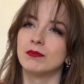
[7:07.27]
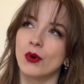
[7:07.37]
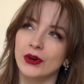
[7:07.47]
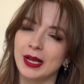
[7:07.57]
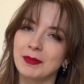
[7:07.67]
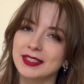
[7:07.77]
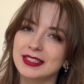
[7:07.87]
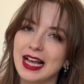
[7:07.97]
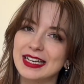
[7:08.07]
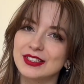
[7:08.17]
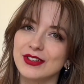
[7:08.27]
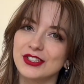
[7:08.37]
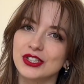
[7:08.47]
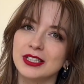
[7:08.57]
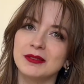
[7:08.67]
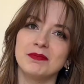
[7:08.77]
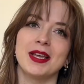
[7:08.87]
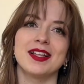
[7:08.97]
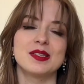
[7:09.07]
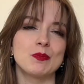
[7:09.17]
More amygdala activation
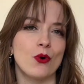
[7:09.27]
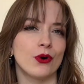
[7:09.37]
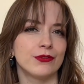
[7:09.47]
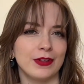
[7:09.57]
means more